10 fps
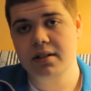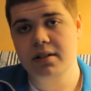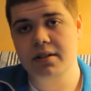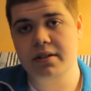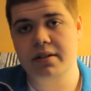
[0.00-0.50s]

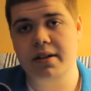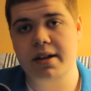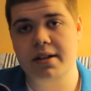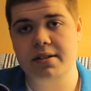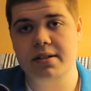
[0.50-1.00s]
uh,
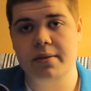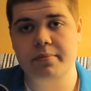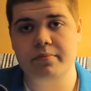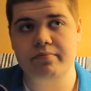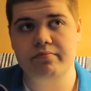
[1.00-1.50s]
and
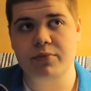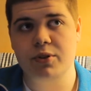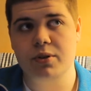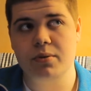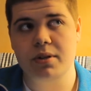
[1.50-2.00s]
some
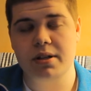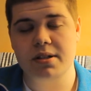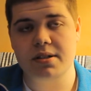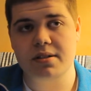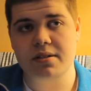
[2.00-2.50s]
you know
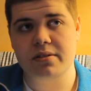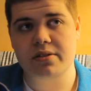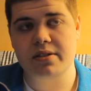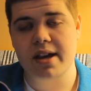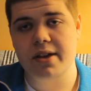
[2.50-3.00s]
nice uh,
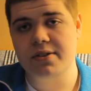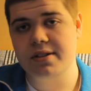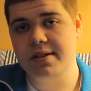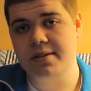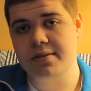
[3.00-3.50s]

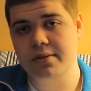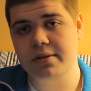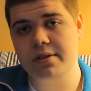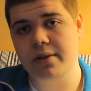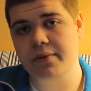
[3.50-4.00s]
statuses
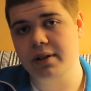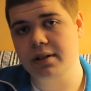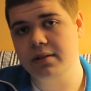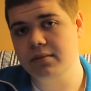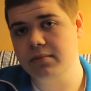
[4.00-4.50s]
or
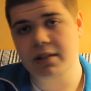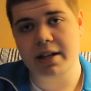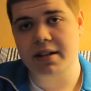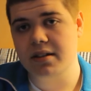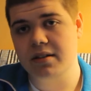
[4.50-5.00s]
something
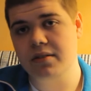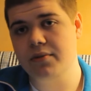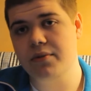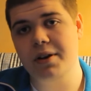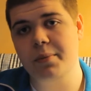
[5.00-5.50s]
like
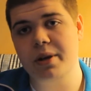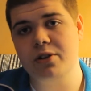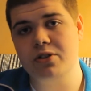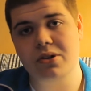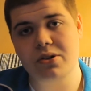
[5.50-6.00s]
funny
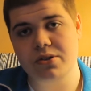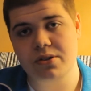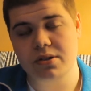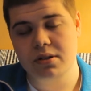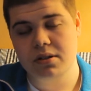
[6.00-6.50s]

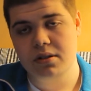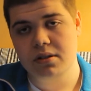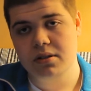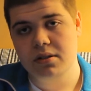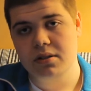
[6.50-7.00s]
pictures
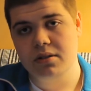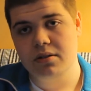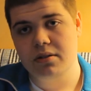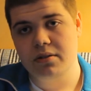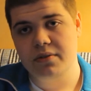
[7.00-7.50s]

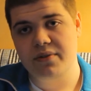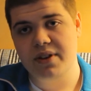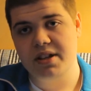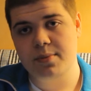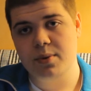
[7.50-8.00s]
on
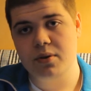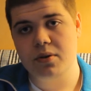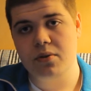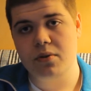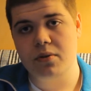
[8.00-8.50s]

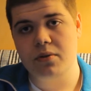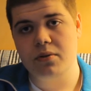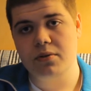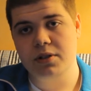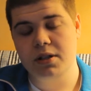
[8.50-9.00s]
Facebook or
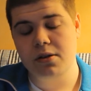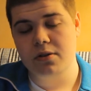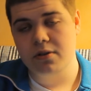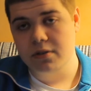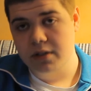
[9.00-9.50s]
on the
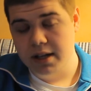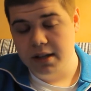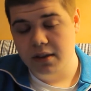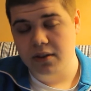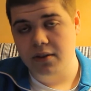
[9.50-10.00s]

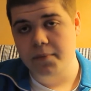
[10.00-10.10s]
internet